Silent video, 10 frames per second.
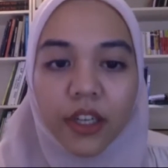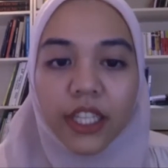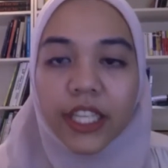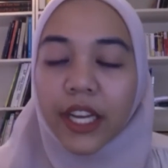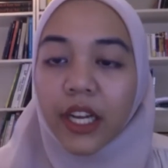
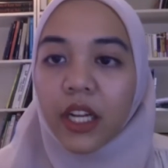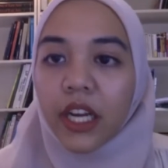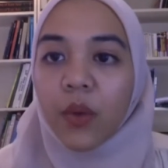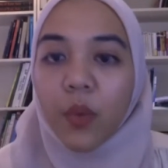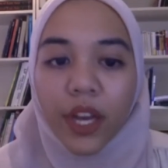Yale,
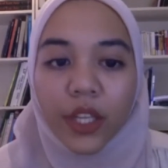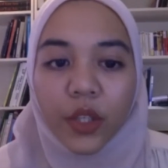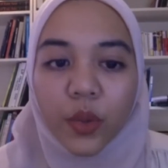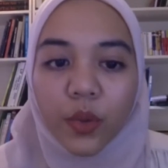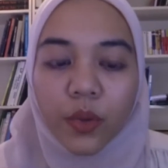
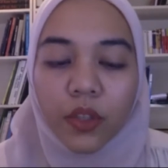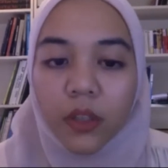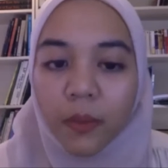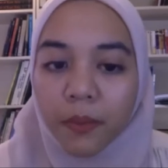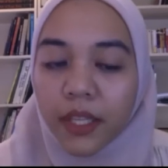NYU,
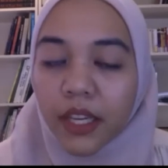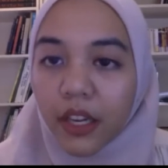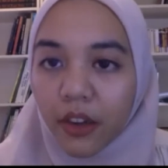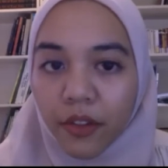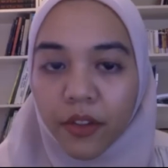Columbia,
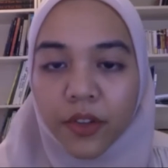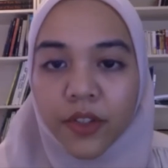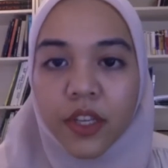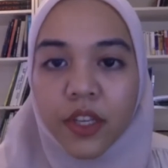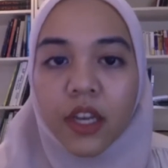and others.